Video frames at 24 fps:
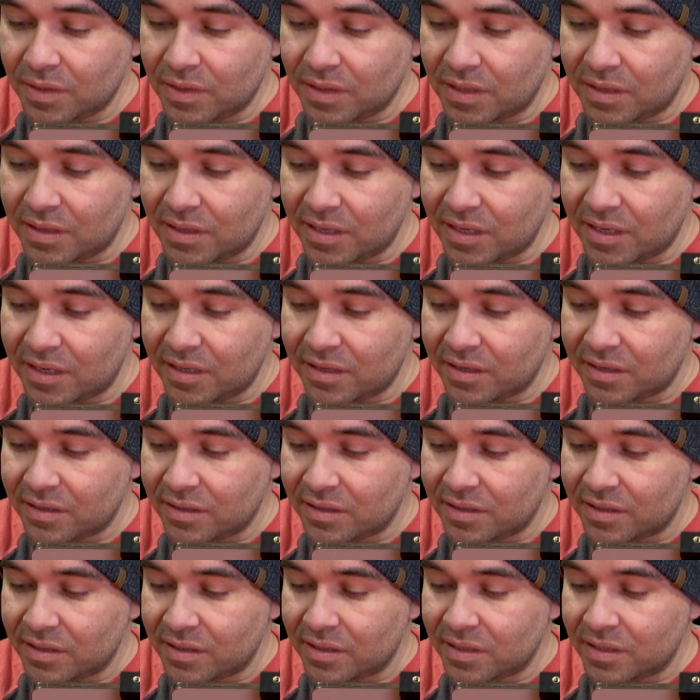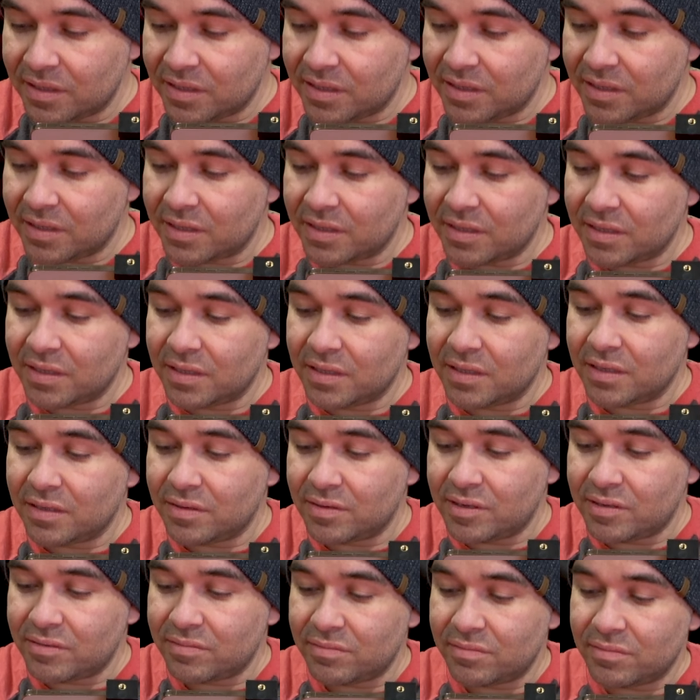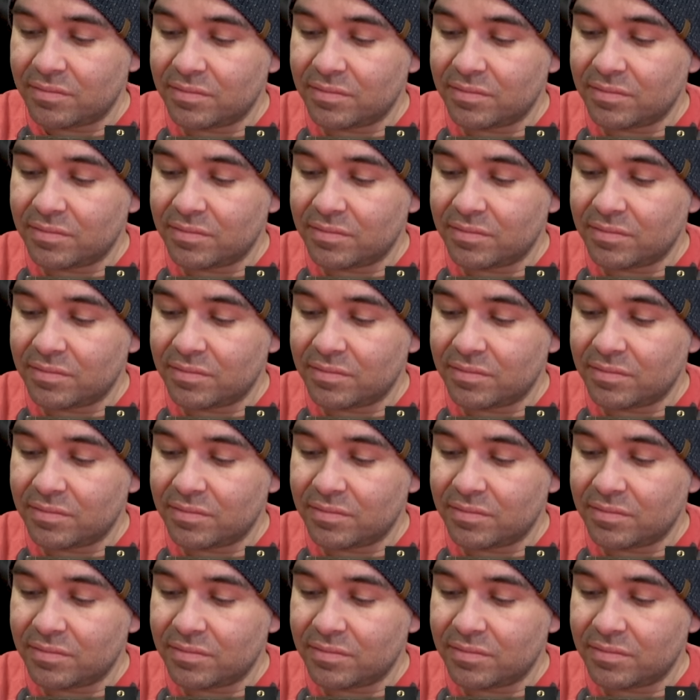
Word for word: Coffee in there. I don't know.